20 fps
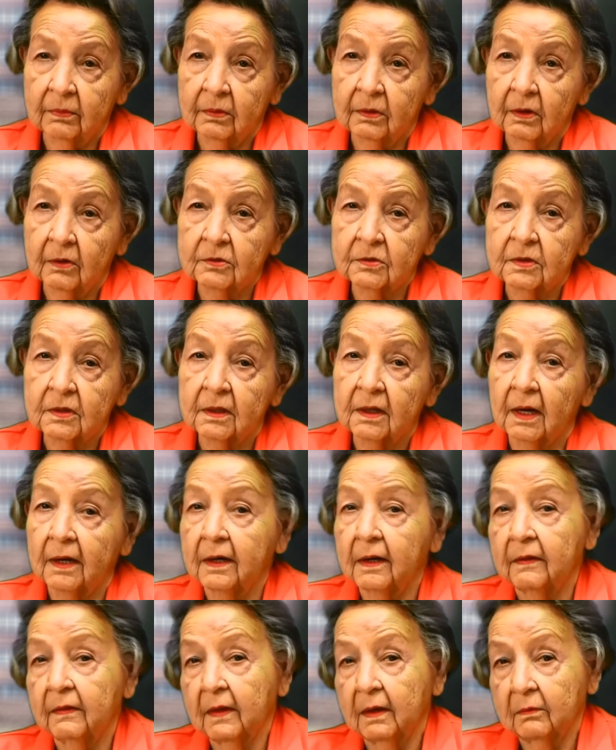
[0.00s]
because the
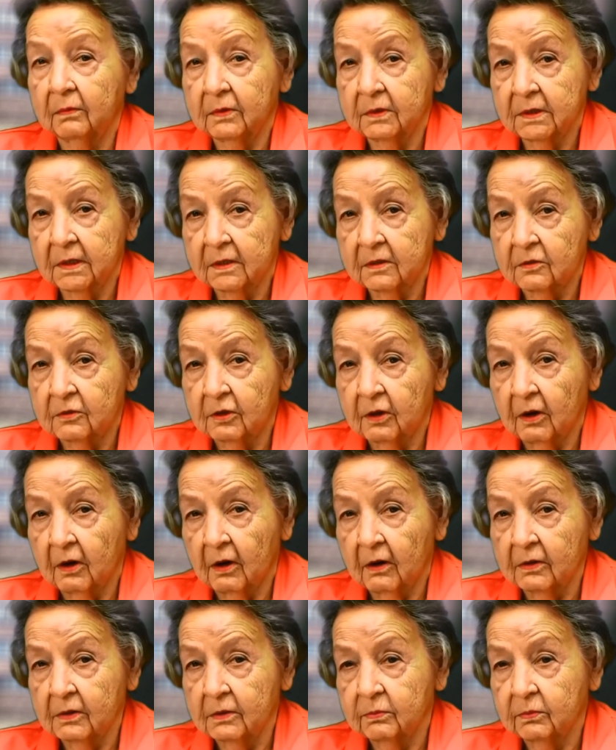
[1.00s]
lady that was in
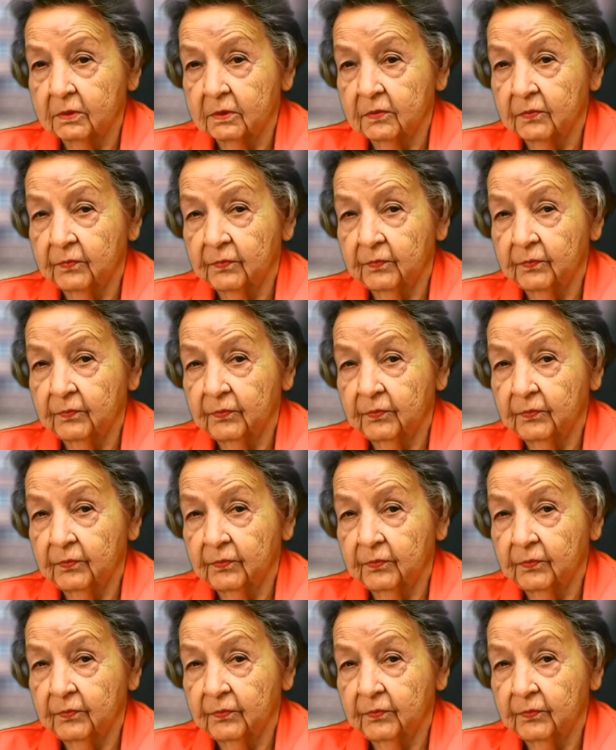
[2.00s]
charge was